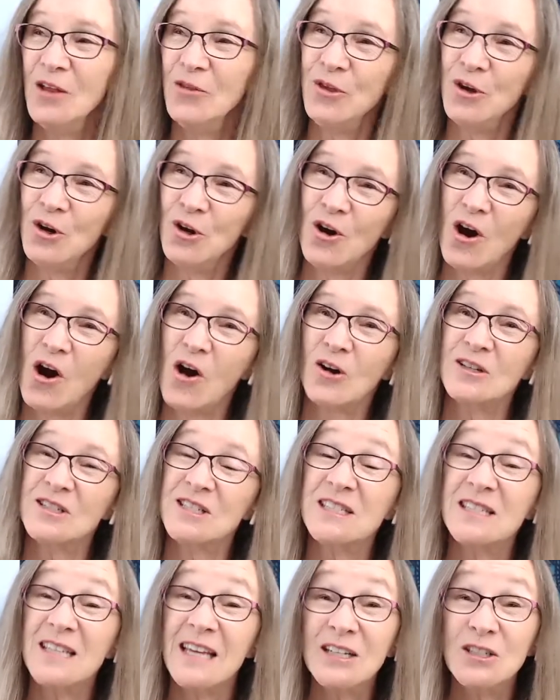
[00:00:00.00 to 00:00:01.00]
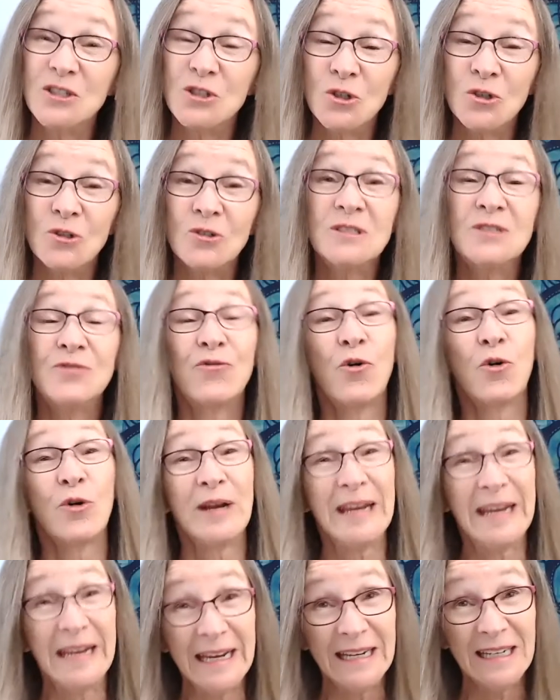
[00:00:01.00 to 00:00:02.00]
There are centers for
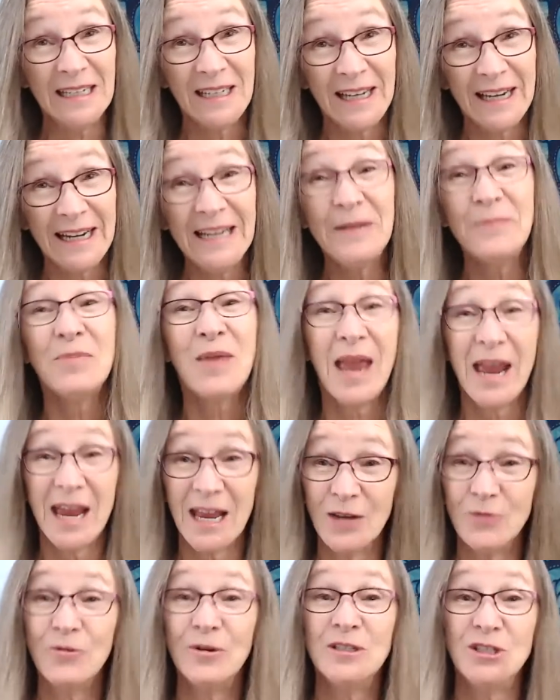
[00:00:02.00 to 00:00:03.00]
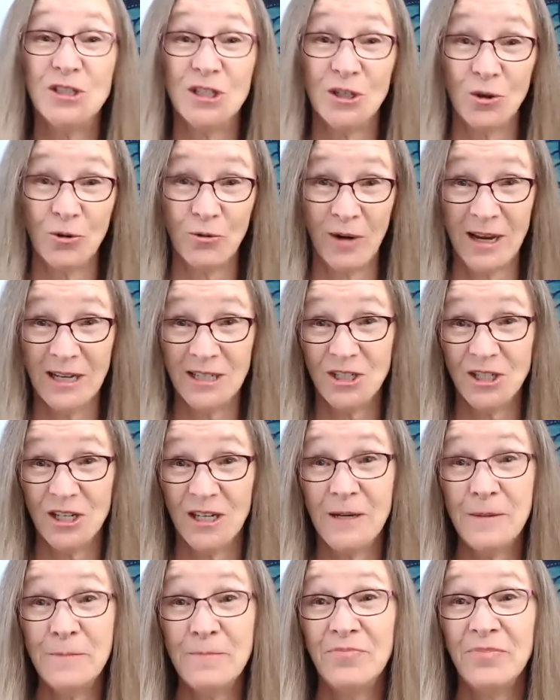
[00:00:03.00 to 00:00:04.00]
healing and
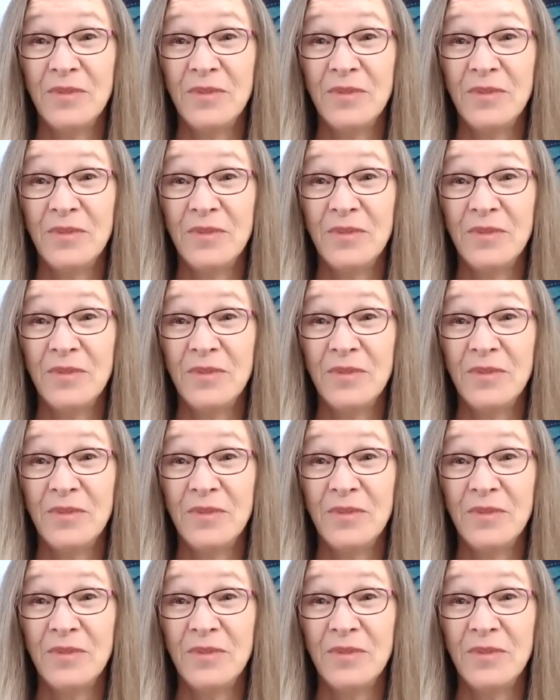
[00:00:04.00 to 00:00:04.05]
regeneration.